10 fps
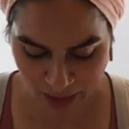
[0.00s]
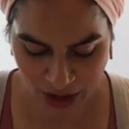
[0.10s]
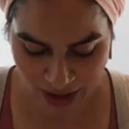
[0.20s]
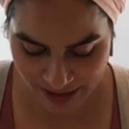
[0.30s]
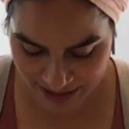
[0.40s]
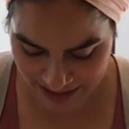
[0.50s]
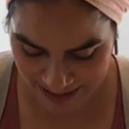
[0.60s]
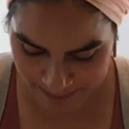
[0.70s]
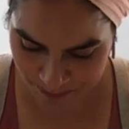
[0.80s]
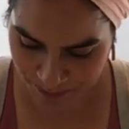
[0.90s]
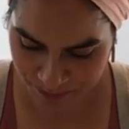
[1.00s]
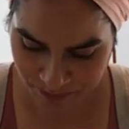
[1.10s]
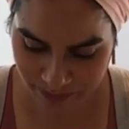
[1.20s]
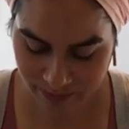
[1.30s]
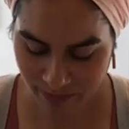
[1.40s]
box.
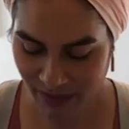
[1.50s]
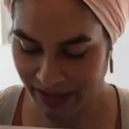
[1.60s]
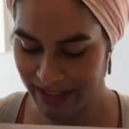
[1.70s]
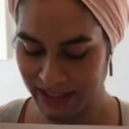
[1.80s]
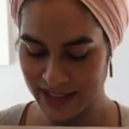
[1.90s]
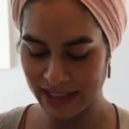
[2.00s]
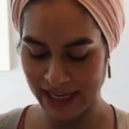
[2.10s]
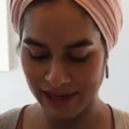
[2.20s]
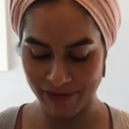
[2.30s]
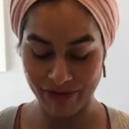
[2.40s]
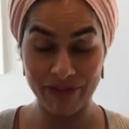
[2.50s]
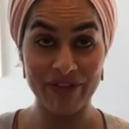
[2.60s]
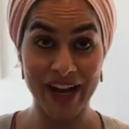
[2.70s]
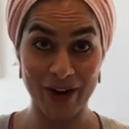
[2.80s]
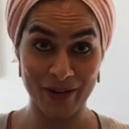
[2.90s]
This is a
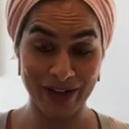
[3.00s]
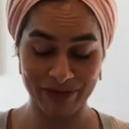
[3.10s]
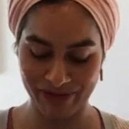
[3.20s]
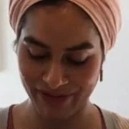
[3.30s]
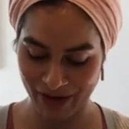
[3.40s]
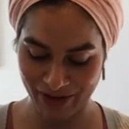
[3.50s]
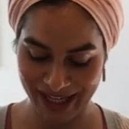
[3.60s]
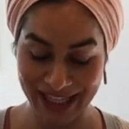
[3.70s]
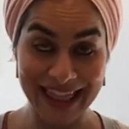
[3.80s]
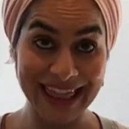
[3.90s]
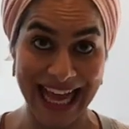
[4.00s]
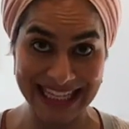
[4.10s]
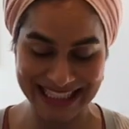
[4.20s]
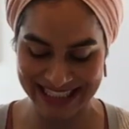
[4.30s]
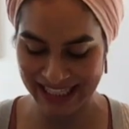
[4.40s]
very, very
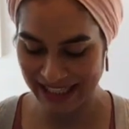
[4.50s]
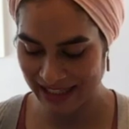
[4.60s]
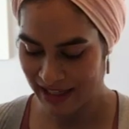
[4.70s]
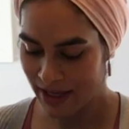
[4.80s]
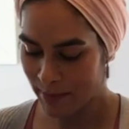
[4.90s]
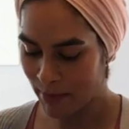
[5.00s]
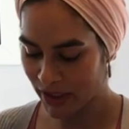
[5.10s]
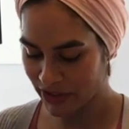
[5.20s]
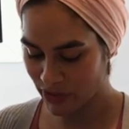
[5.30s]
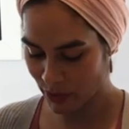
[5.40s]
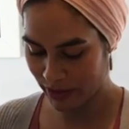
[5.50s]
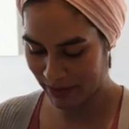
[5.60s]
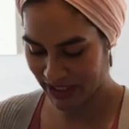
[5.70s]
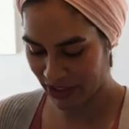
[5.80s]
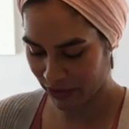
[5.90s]
classic Montessori
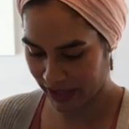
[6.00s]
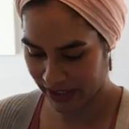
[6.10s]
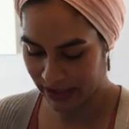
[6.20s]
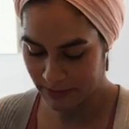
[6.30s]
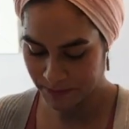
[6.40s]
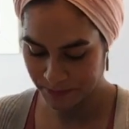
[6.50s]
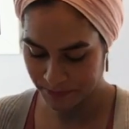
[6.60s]
material.